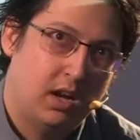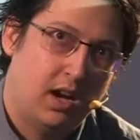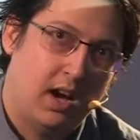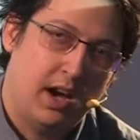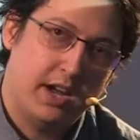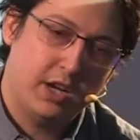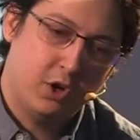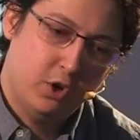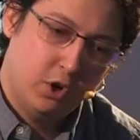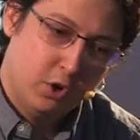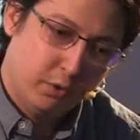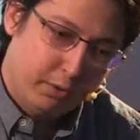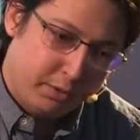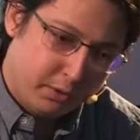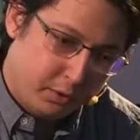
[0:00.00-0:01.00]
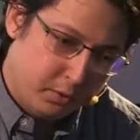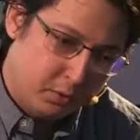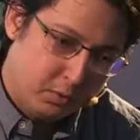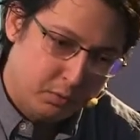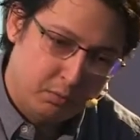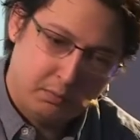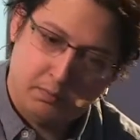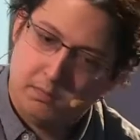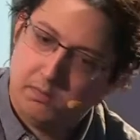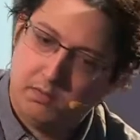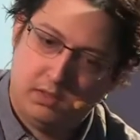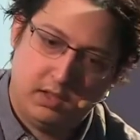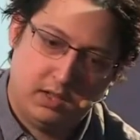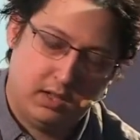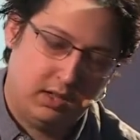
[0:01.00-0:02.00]
I go through
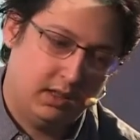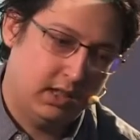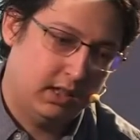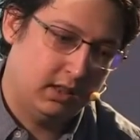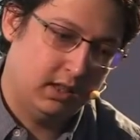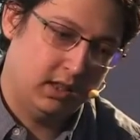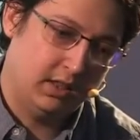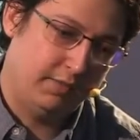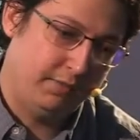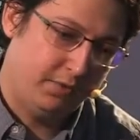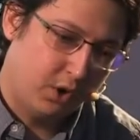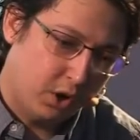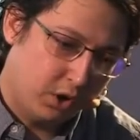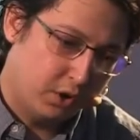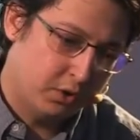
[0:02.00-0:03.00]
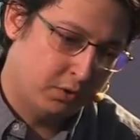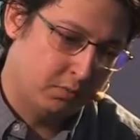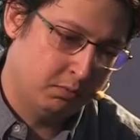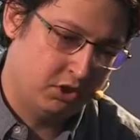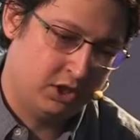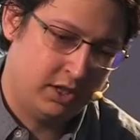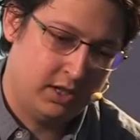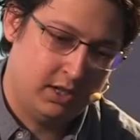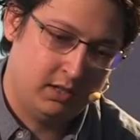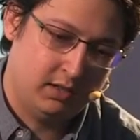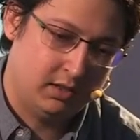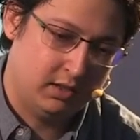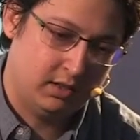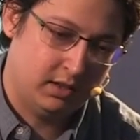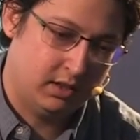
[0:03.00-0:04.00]
the forums and
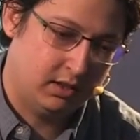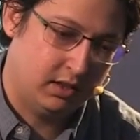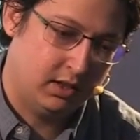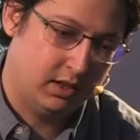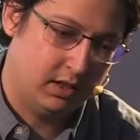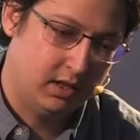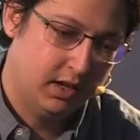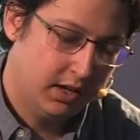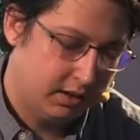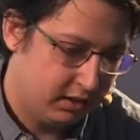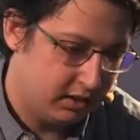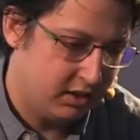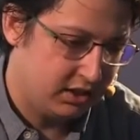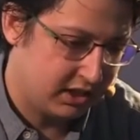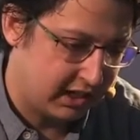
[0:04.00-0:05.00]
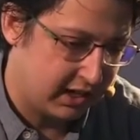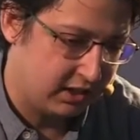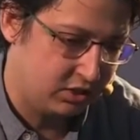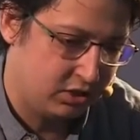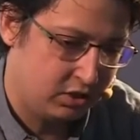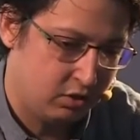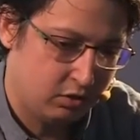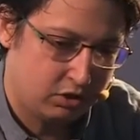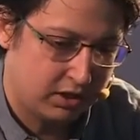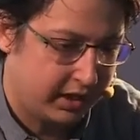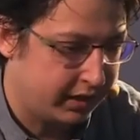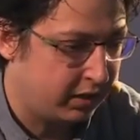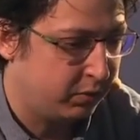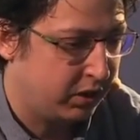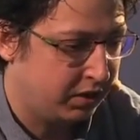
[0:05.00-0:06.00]
the discussions,
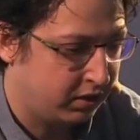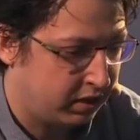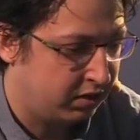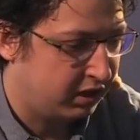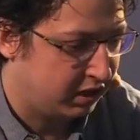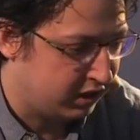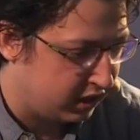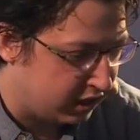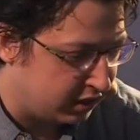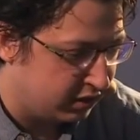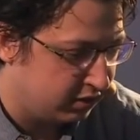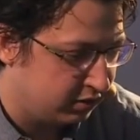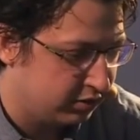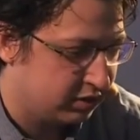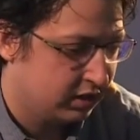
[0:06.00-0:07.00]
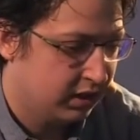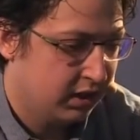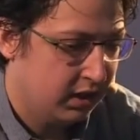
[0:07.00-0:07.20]
like the kernels,